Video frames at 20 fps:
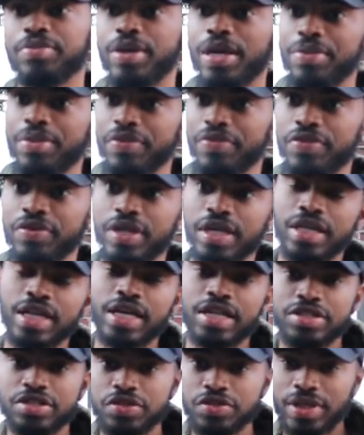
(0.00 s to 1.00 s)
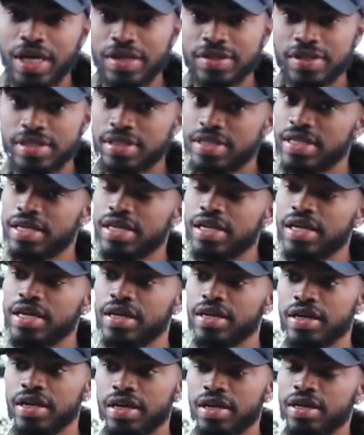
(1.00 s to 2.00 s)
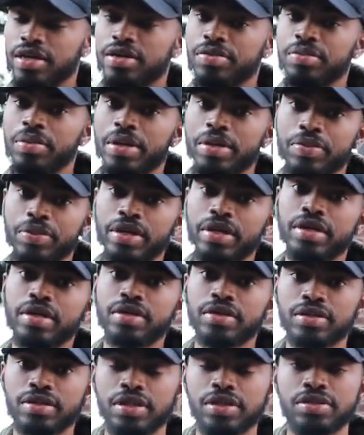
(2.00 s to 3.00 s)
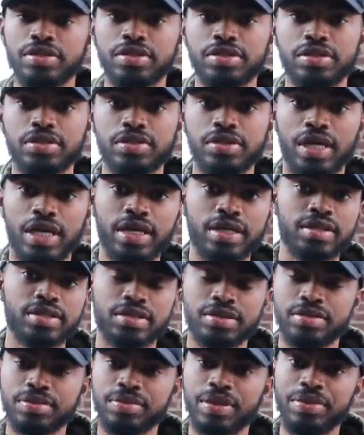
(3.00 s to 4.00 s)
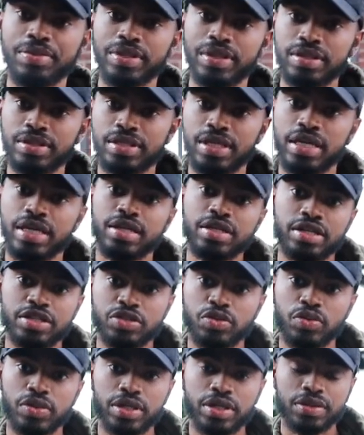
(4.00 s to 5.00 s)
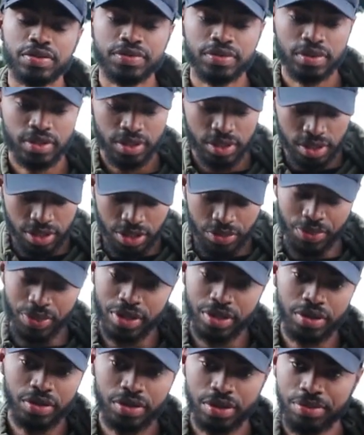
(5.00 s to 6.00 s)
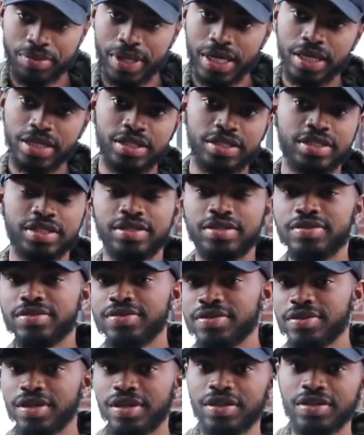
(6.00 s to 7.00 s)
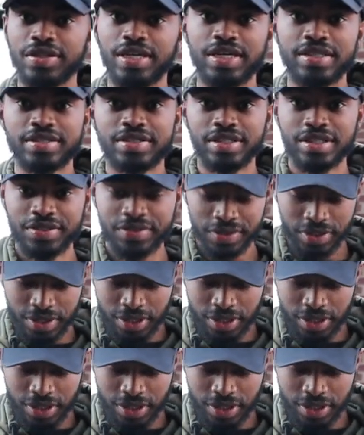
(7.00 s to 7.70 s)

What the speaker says: Maybe if you get like a 2010, you may be closer to like maybe 10 to 12, depending on the mileage and all that stuff.